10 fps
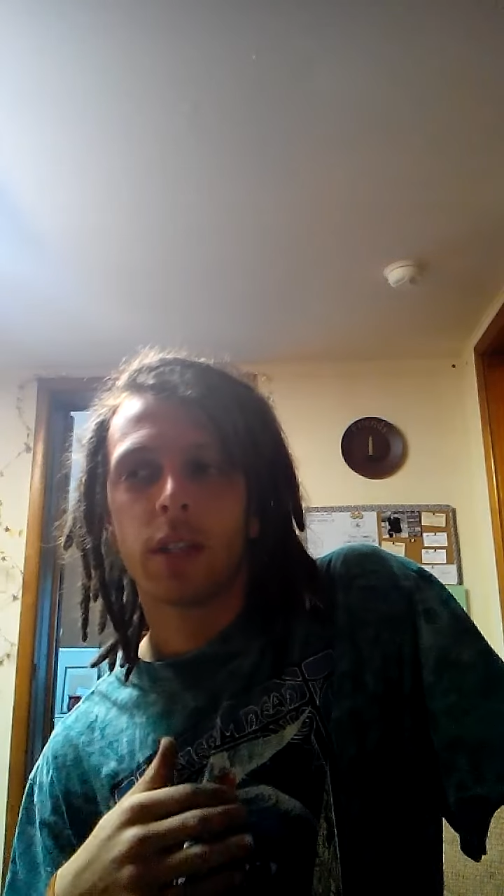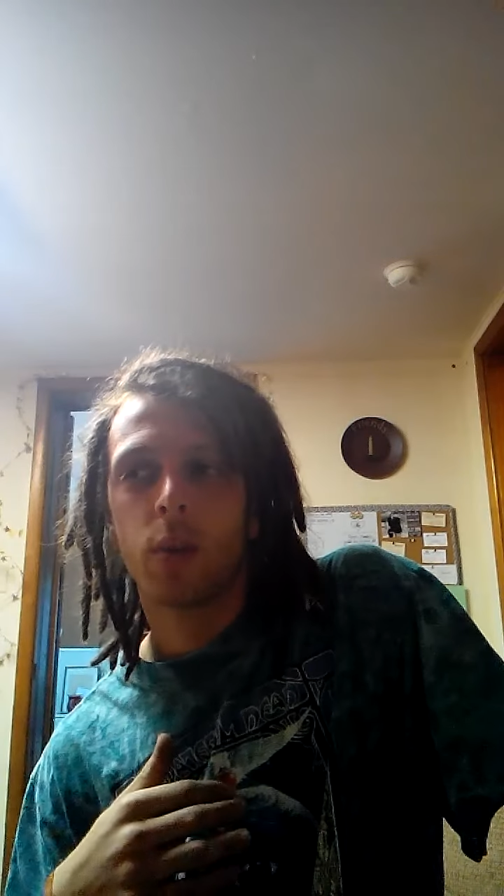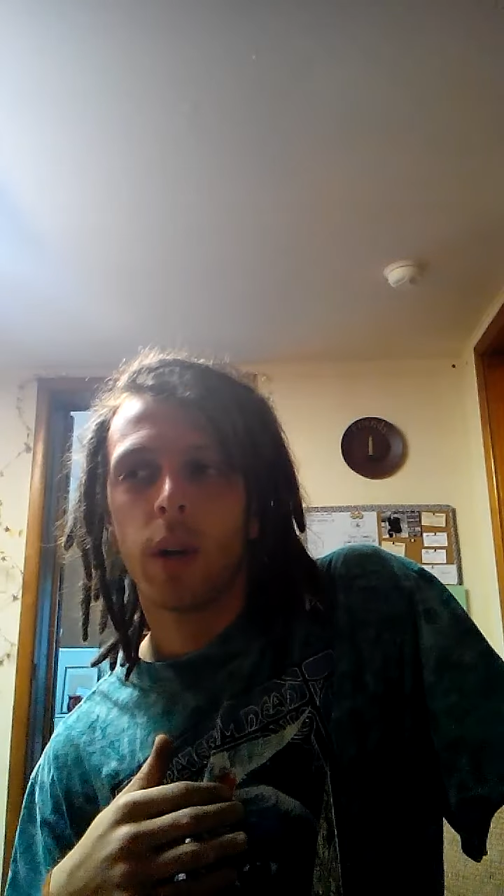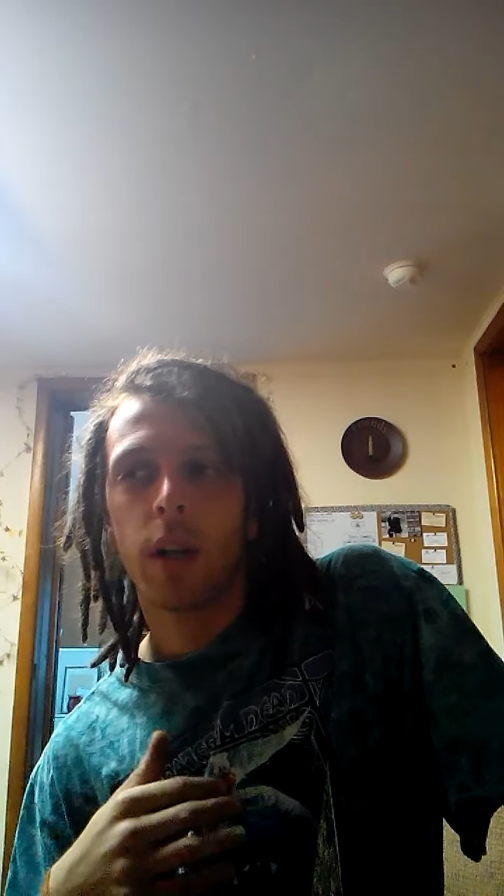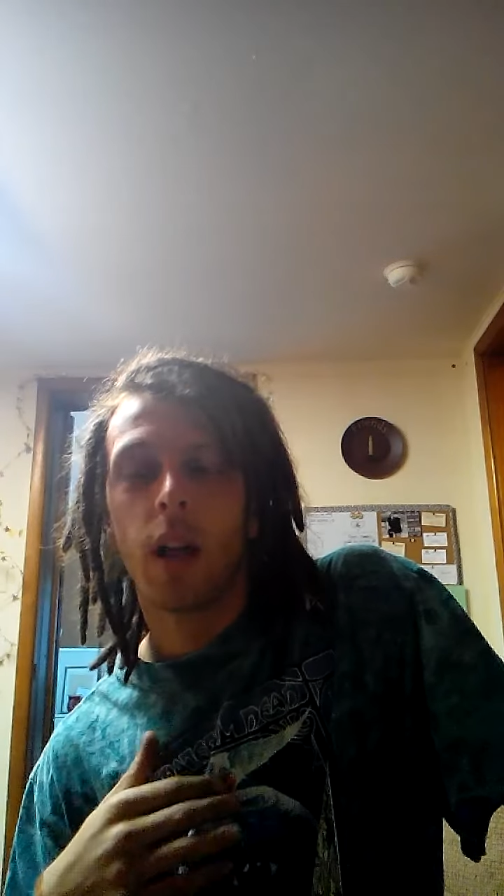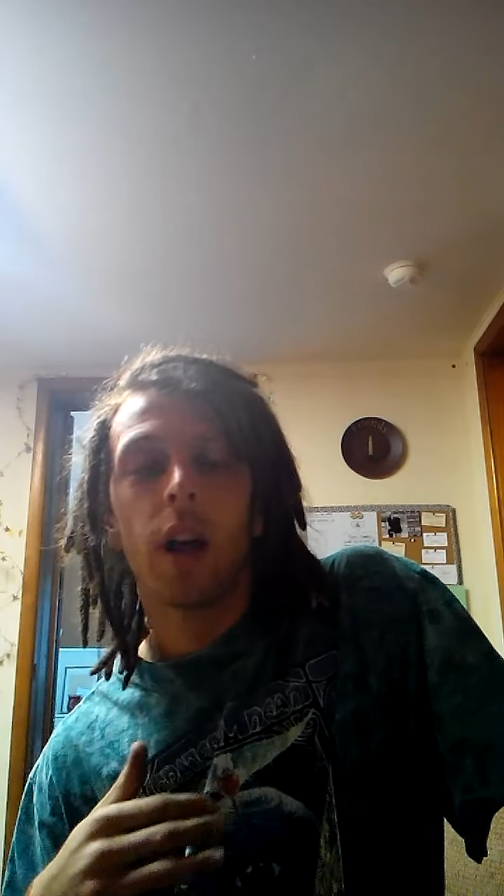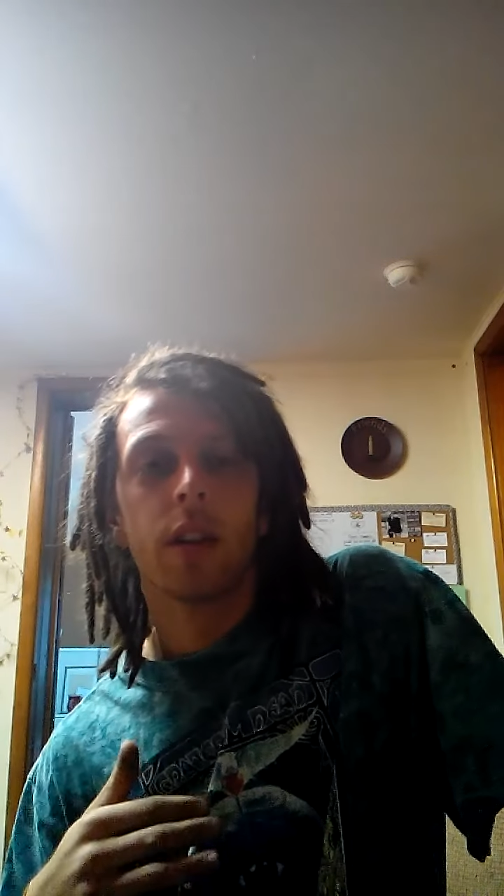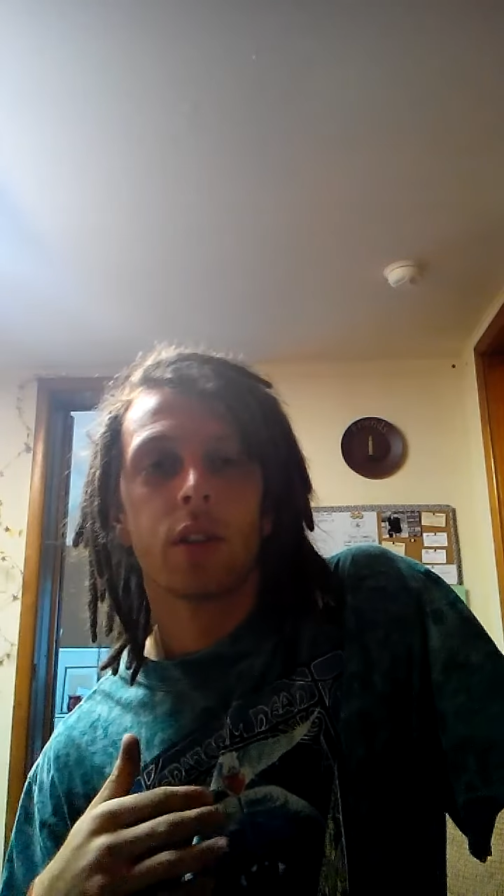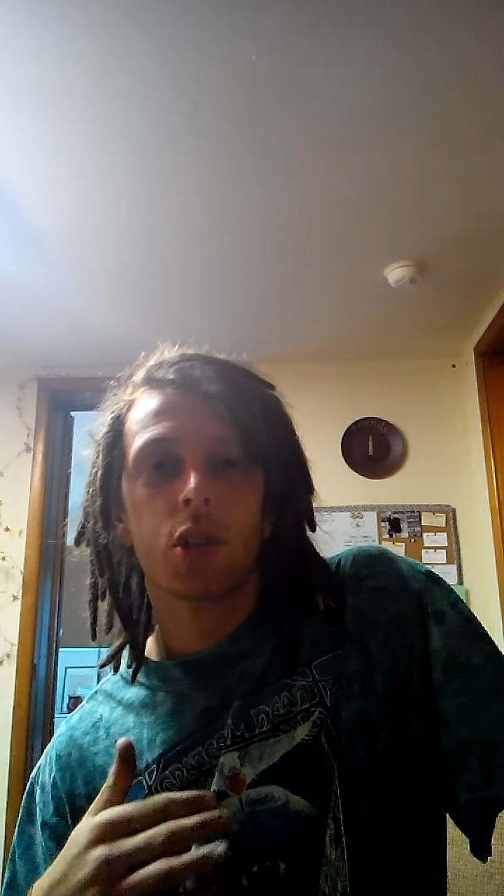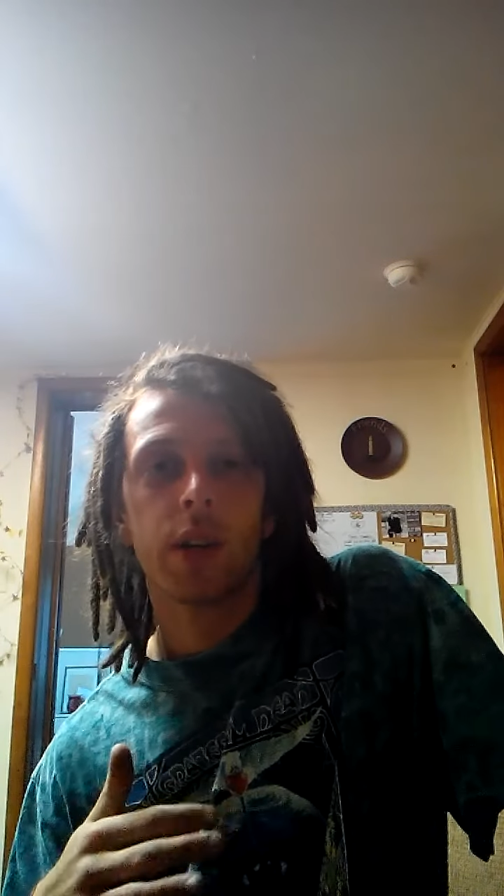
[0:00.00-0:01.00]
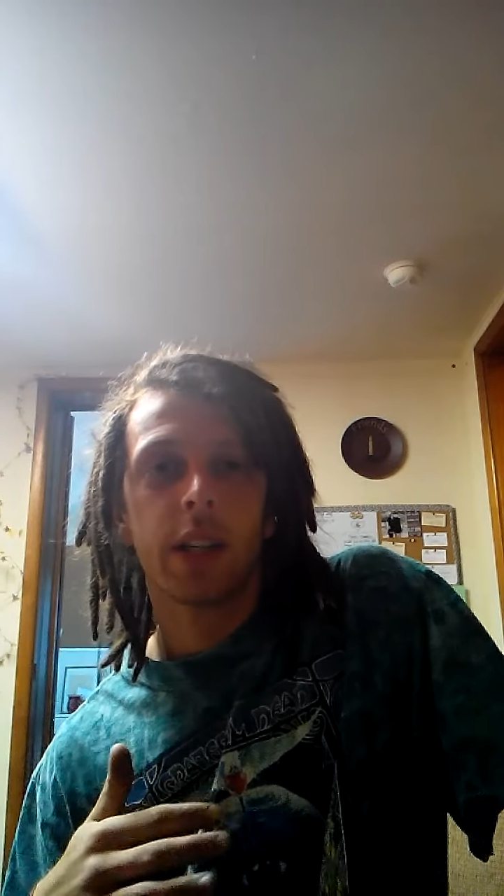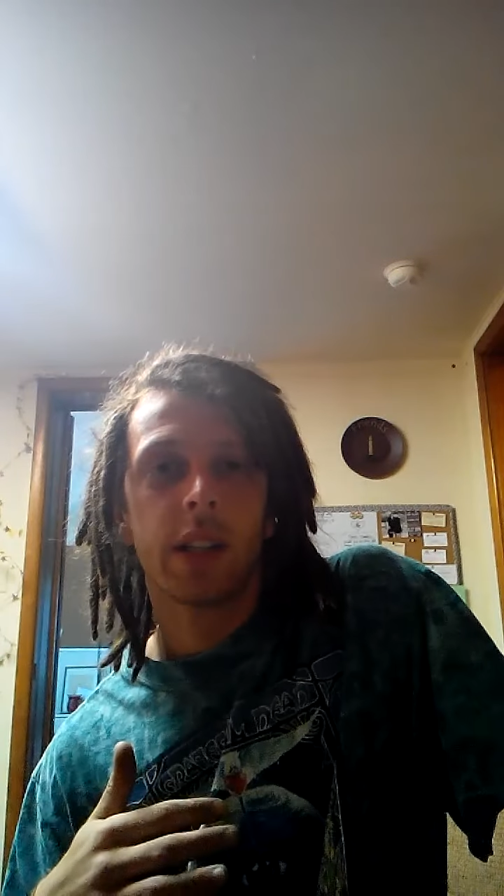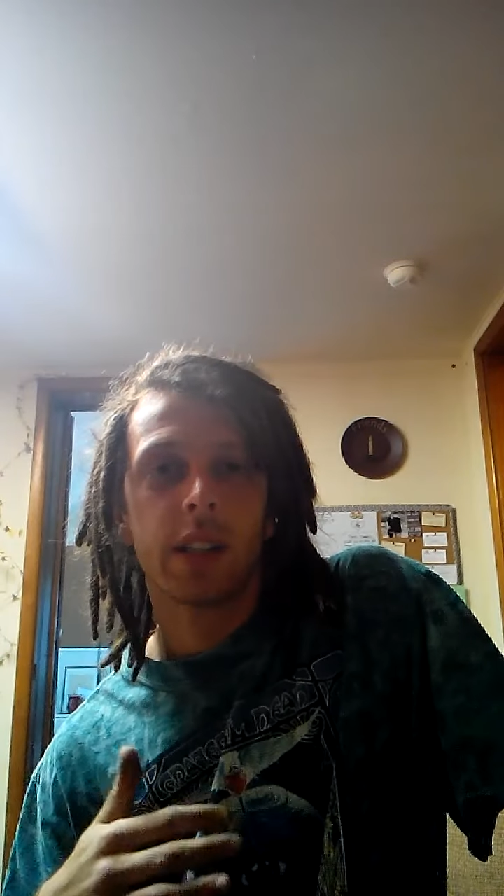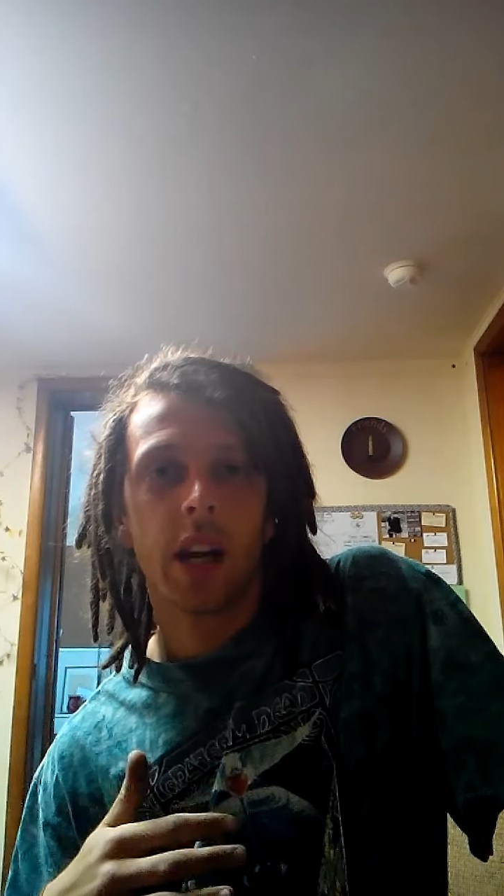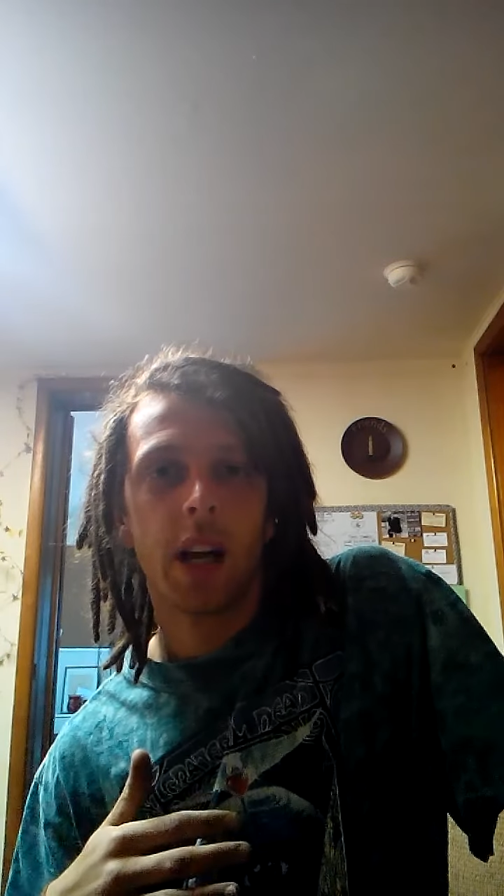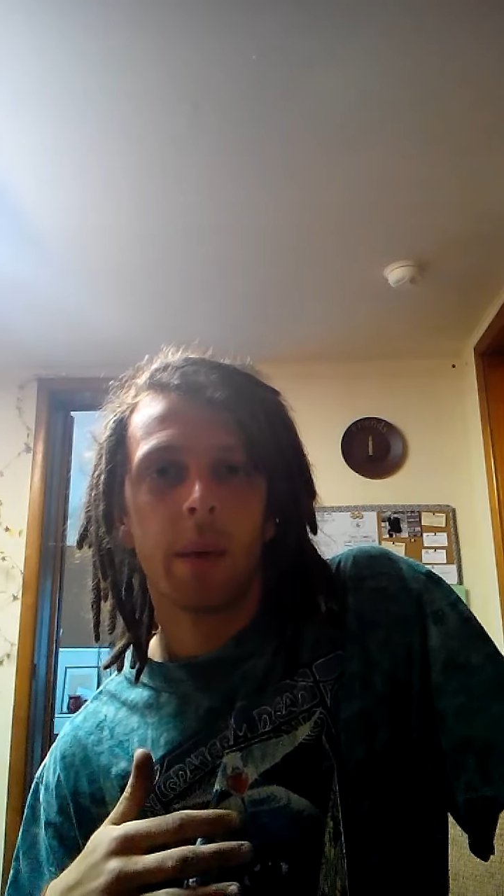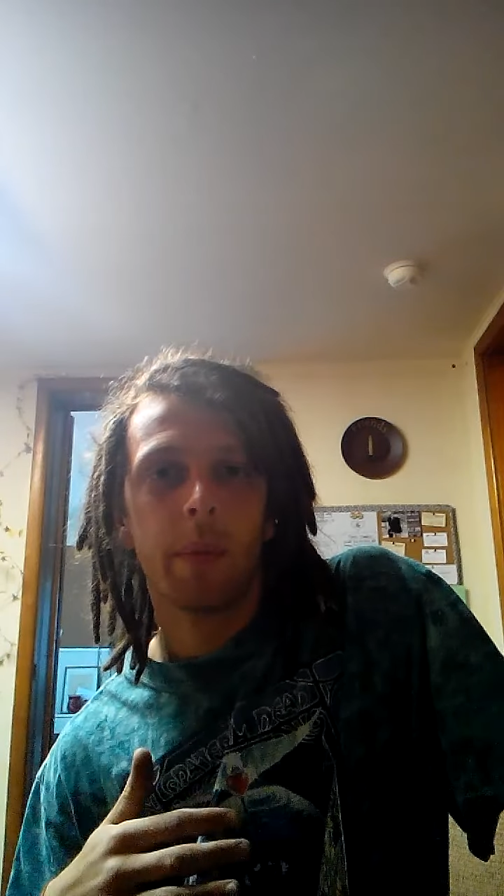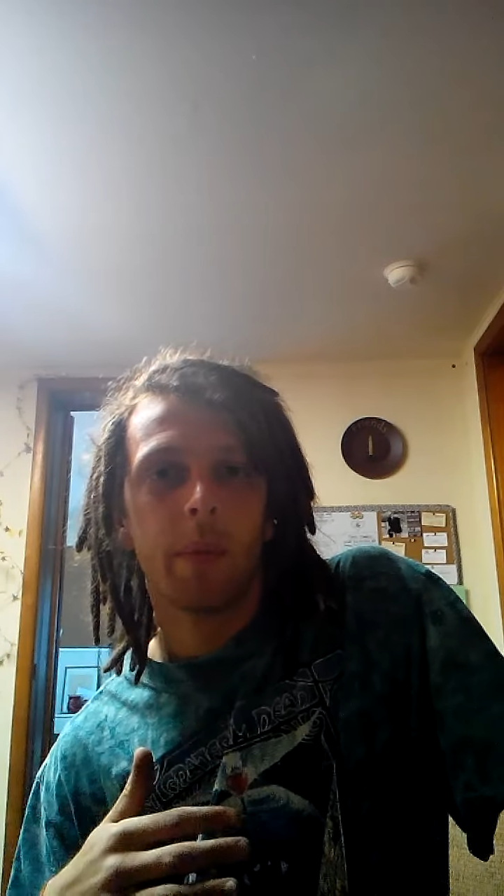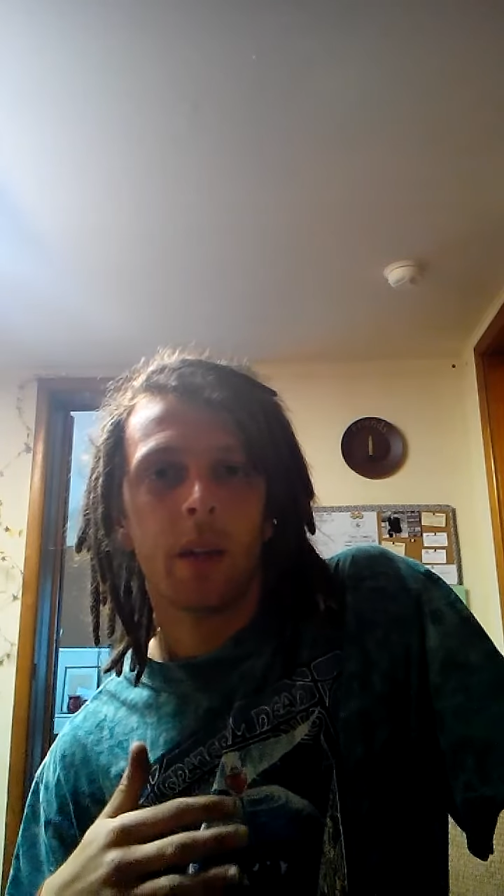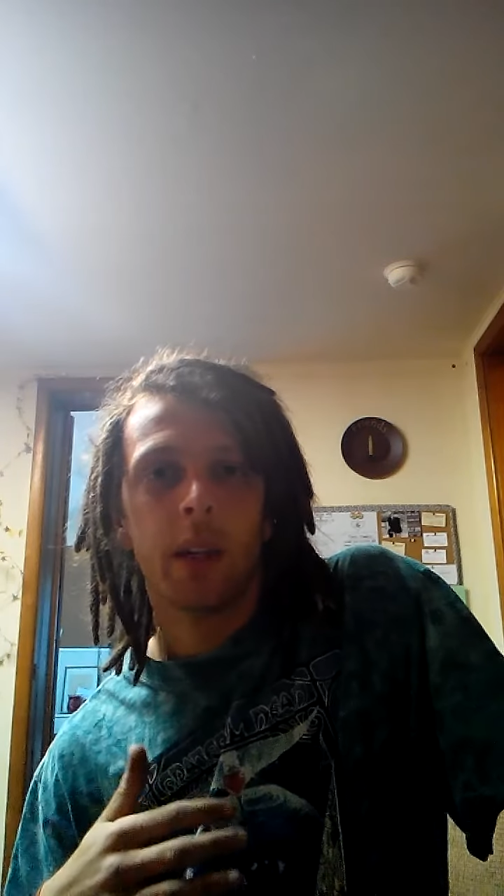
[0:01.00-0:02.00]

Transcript: Takes away a lot of the shrinking time.